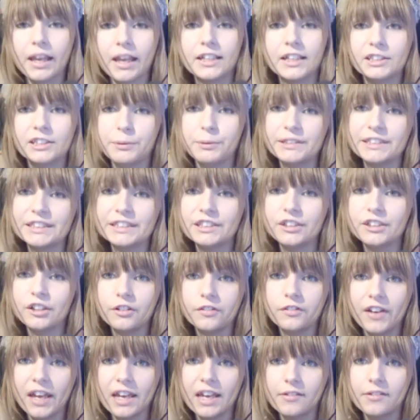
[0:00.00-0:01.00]
So which is
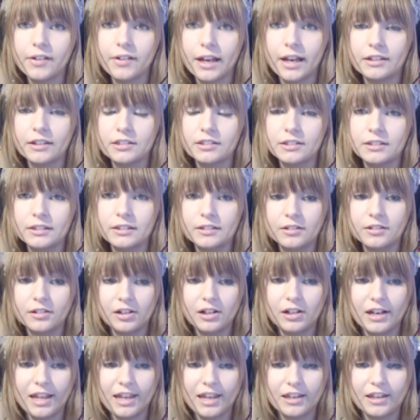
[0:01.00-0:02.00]
your favourite?
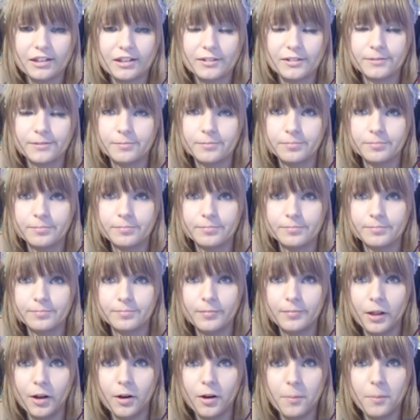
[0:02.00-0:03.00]
Link
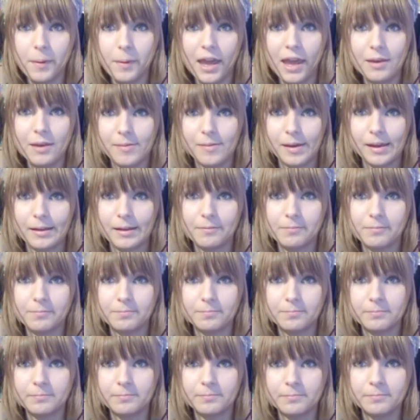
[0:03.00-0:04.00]
or Baby?
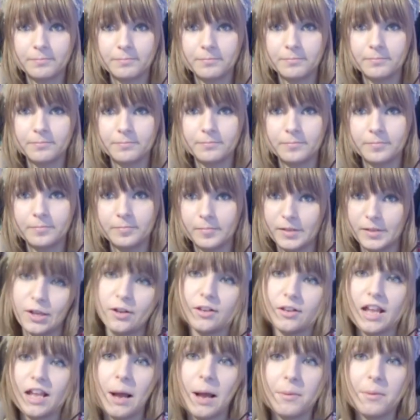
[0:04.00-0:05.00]
Do
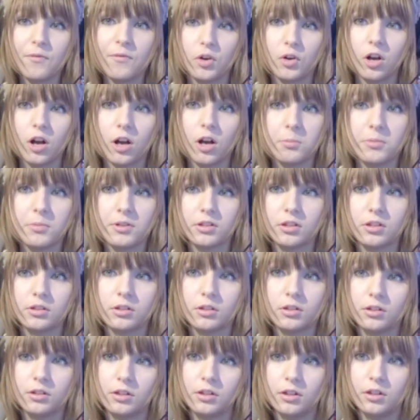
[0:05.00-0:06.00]
tell me in the comments.
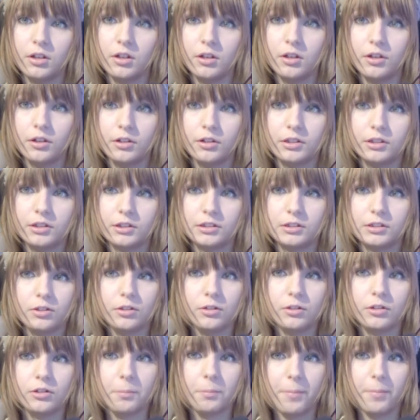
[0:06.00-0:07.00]
Let's
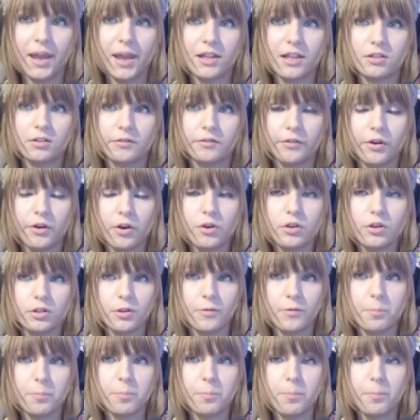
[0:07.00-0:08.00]
do debates on who's
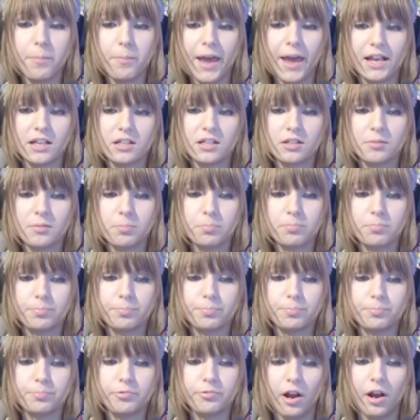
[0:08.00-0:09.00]
the best
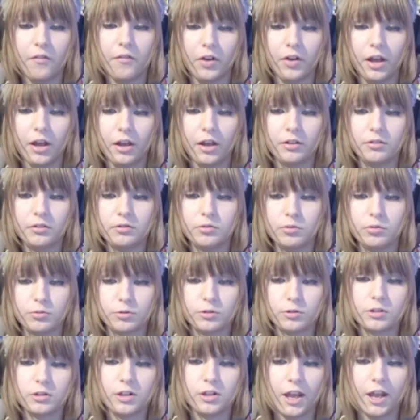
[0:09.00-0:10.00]
brother or
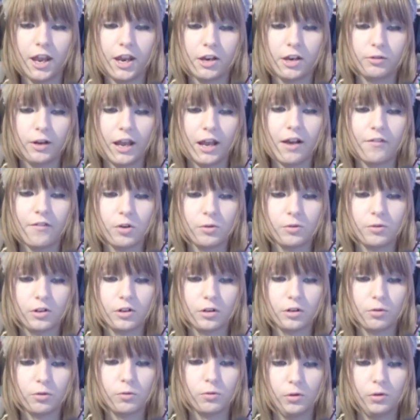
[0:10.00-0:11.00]
son or however you want
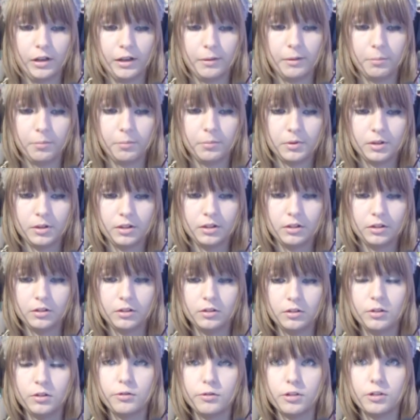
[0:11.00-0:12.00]
to call him.
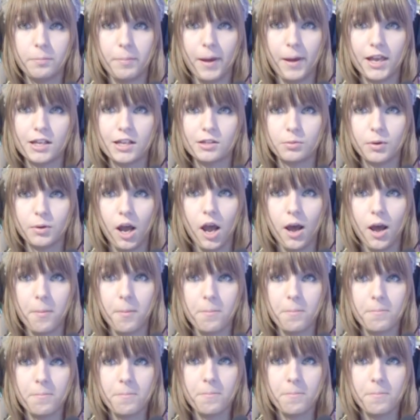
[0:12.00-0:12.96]
Who's the best one?